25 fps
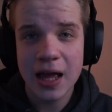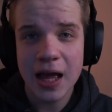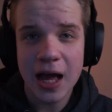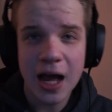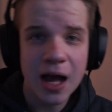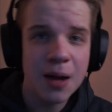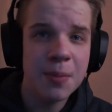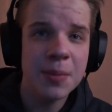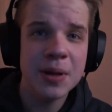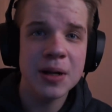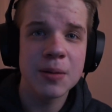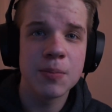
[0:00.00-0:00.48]

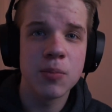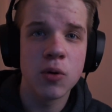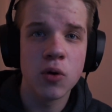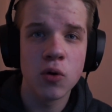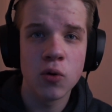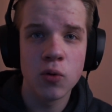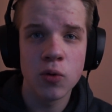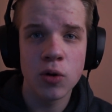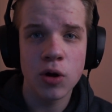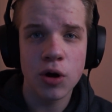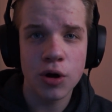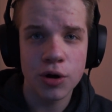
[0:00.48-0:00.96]
I made a
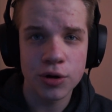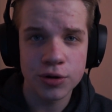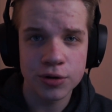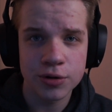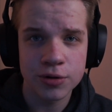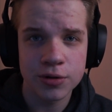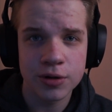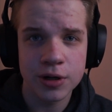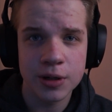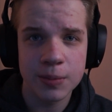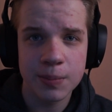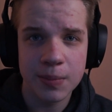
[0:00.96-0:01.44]
poll
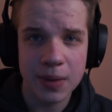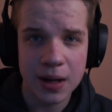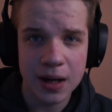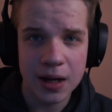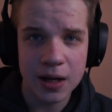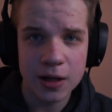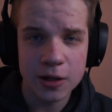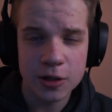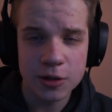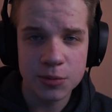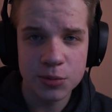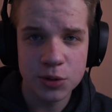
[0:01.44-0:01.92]
on my
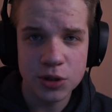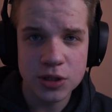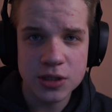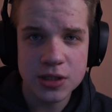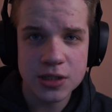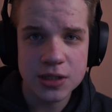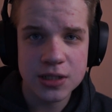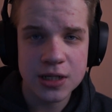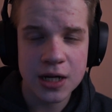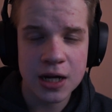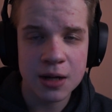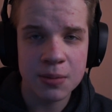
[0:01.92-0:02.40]

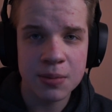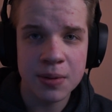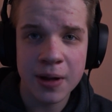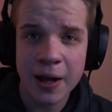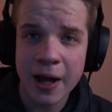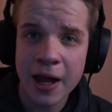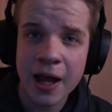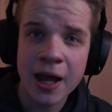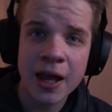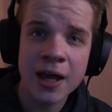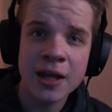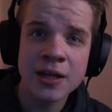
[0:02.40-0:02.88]
community tab
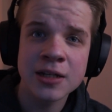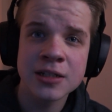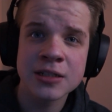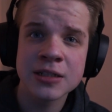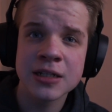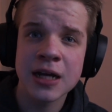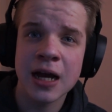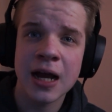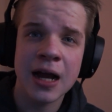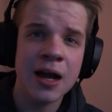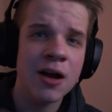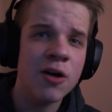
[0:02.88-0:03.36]

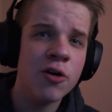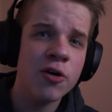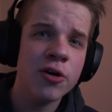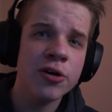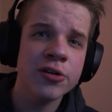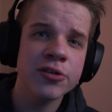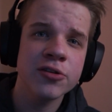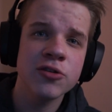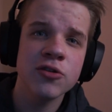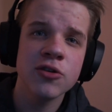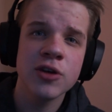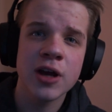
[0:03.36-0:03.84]
and I
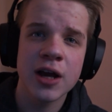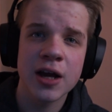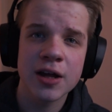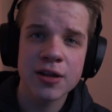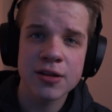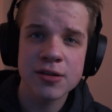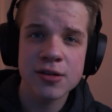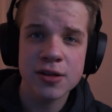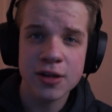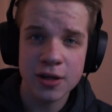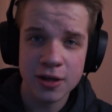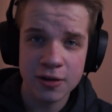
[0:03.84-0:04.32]
asked you
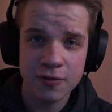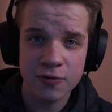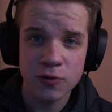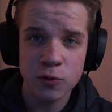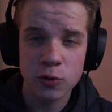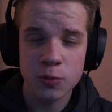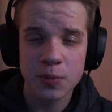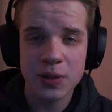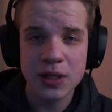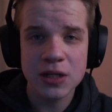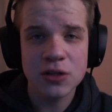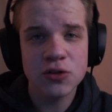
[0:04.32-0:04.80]
guys if you
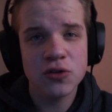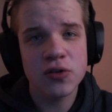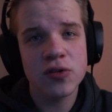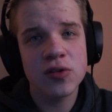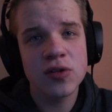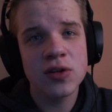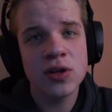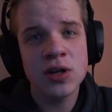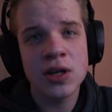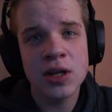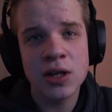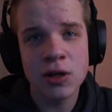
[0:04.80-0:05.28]
would be
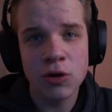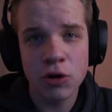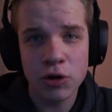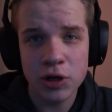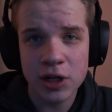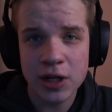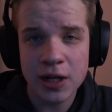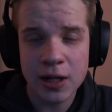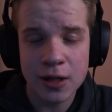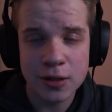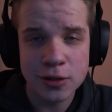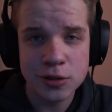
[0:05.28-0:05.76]
interested in
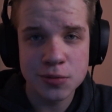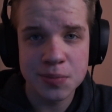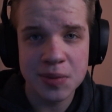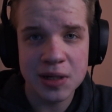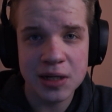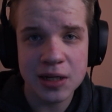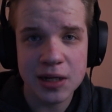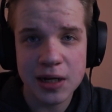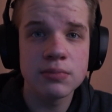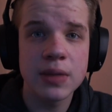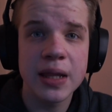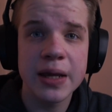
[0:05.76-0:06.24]
learning how to
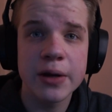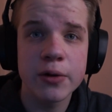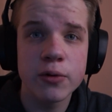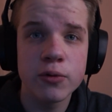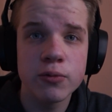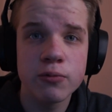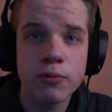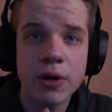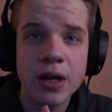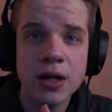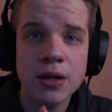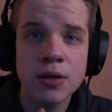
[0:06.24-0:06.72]
make Lego
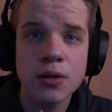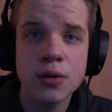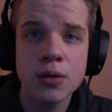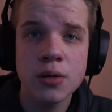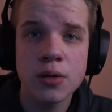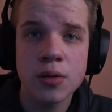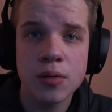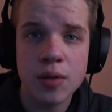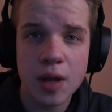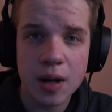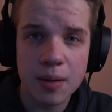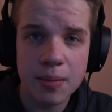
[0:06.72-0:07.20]
renders
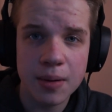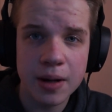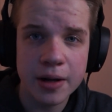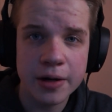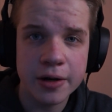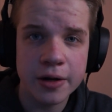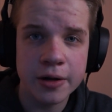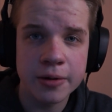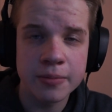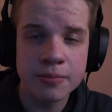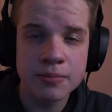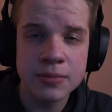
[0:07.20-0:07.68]
inside of
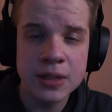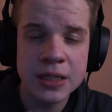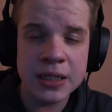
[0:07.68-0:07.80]
Blender,